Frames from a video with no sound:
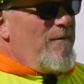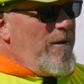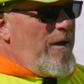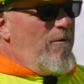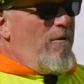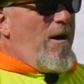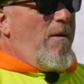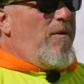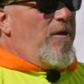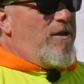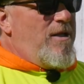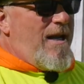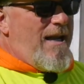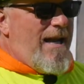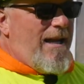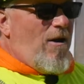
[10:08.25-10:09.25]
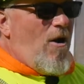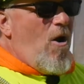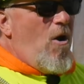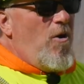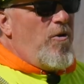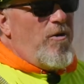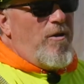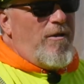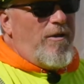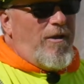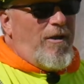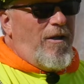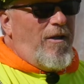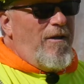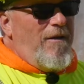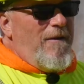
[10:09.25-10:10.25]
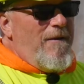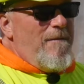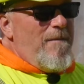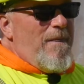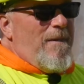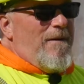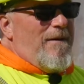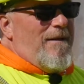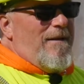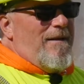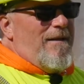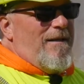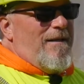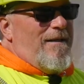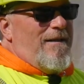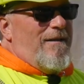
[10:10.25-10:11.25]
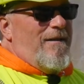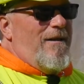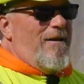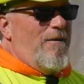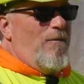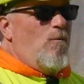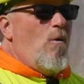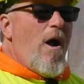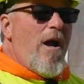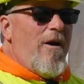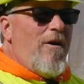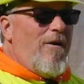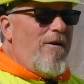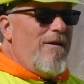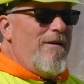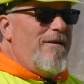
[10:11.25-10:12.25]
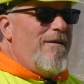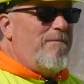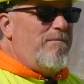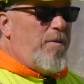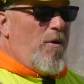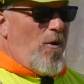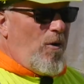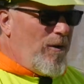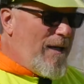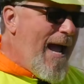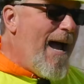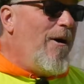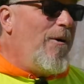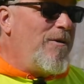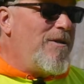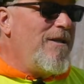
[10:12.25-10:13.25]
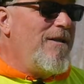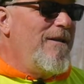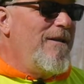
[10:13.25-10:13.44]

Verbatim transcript: We were able to get all the uh, wire pulled out